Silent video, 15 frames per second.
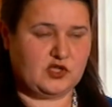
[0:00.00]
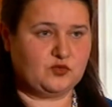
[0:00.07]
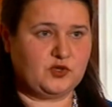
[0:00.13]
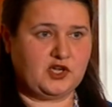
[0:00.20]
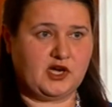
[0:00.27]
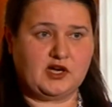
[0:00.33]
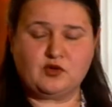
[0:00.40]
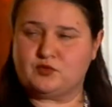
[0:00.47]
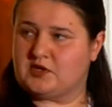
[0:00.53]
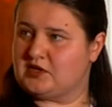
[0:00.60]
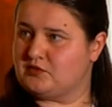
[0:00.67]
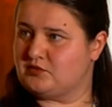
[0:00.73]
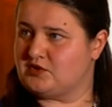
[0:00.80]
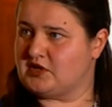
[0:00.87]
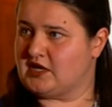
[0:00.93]
Well, we are
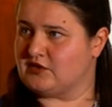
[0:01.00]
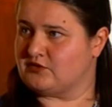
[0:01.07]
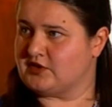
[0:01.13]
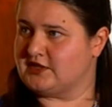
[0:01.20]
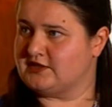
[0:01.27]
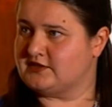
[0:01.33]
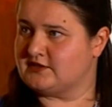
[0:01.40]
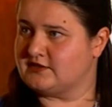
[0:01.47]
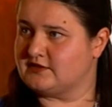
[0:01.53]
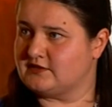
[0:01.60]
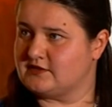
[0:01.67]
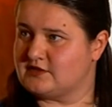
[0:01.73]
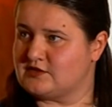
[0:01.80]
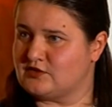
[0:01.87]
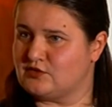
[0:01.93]
where we are, right?
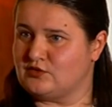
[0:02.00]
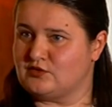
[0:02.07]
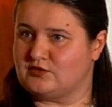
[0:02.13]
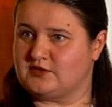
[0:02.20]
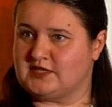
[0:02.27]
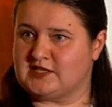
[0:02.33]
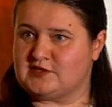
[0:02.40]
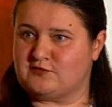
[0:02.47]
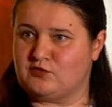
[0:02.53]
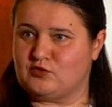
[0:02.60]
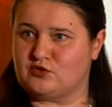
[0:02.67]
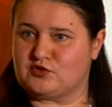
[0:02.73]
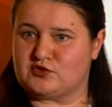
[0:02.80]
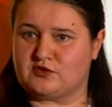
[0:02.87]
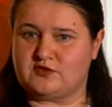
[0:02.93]
So let's
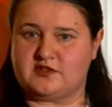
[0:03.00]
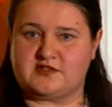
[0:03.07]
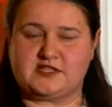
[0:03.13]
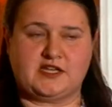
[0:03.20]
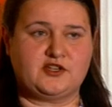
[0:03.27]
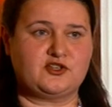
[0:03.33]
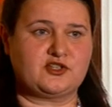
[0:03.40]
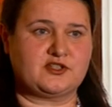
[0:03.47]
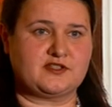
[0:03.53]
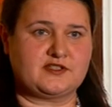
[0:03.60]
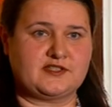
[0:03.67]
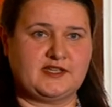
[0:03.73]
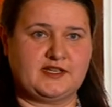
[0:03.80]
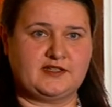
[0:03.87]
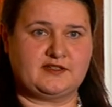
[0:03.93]
focus on the
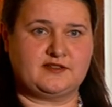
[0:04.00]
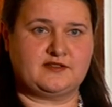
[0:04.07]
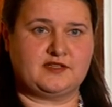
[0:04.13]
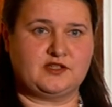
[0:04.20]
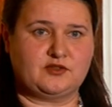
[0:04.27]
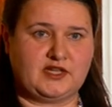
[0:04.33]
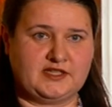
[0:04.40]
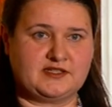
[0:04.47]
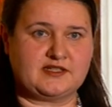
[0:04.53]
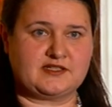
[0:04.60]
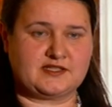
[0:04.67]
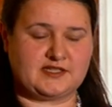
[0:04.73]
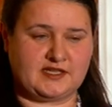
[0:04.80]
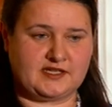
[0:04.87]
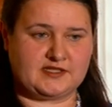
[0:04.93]
sanctions that the
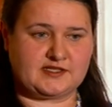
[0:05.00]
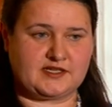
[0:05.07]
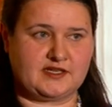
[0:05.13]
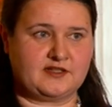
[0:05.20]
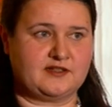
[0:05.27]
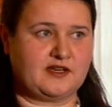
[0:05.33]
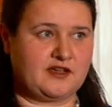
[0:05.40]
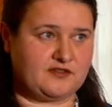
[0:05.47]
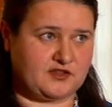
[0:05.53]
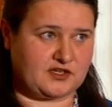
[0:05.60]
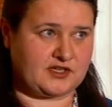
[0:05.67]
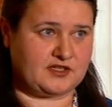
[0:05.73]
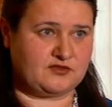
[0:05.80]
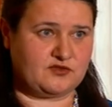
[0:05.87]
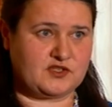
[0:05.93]
United States and
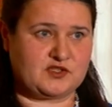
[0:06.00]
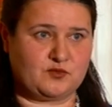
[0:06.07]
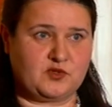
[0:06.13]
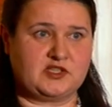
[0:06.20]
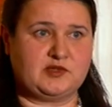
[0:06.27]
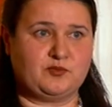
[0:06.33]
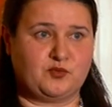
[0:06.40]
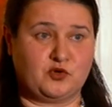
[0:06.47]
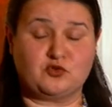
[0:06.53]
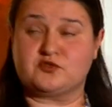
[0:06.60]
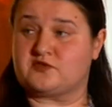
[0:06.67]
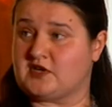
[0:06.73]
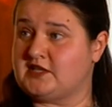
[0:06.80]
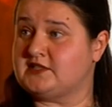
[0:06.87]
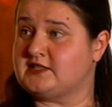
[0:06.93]
other countries will
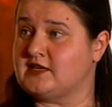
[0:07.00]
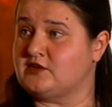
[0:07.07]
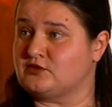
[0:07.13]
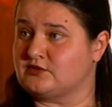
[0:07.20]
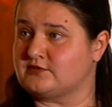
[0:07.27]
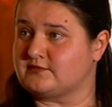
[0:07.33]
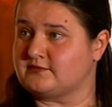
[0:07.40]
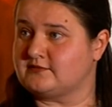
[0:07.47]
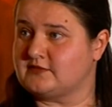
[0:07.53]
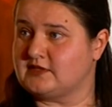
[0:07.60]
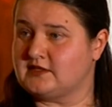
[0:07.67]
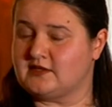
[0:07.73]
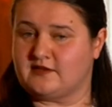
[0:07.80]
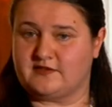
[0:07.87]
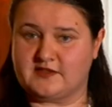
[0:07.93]
impose right now.
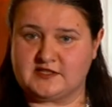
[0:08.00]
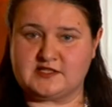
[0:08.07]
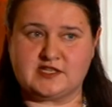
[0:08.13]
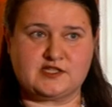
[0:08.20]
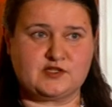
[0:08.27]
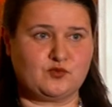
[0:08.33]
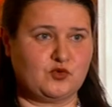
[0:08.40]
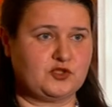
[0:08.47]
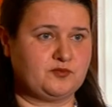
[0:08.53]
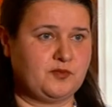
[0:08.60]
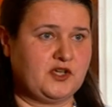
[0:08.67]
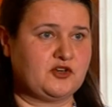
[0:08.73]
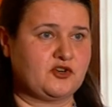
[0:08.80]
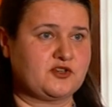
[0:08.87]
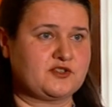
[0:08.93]
This is
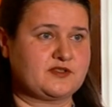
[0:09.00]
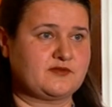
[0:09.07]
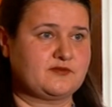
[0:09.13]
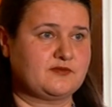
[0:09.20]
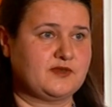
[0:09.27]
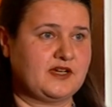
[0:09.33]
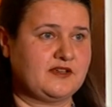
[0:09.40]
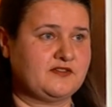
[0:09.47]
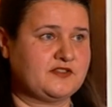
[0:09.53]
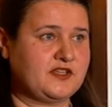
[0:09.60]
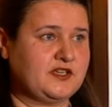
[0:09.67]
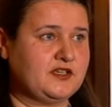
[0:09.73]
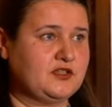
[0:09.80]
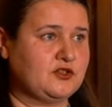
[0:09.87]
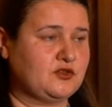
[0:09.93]
what matters. I
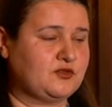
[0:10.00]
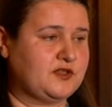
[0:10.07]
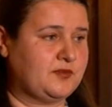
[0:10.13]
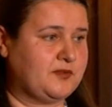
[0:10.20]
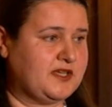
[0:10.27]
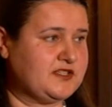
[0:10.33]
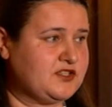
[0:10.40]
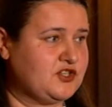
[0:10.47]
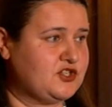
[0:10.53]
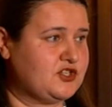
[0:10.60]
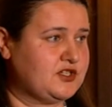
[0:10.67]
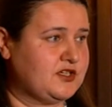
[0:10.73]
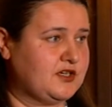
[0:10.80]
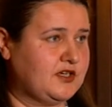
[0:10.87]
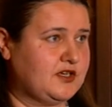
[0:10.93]
think, you know, the
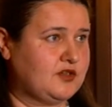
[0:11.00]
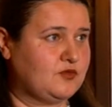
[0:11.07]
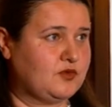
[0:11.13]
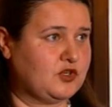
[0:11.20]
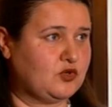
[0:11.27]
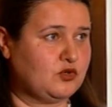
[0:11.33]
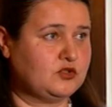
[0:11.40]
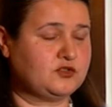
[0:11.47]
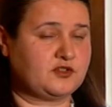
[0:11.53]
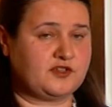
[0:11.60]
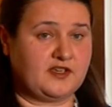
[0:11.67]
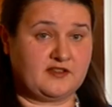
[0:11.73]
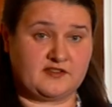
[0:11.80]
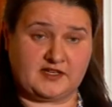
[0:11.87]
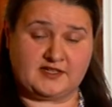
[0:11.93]
message we all
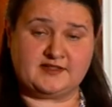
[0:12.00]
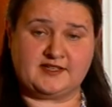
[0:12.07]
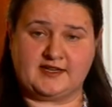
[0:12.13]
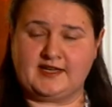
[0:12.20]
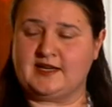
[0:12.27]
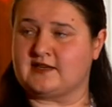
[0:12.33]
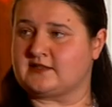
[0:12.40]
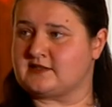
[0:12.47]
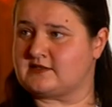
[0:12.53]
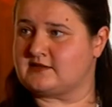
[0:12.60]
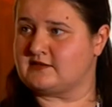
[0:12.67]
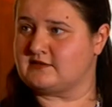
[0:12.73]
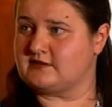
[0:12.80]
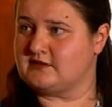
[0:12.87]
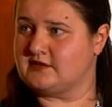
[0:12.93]
together and the
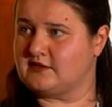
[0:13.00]
acts,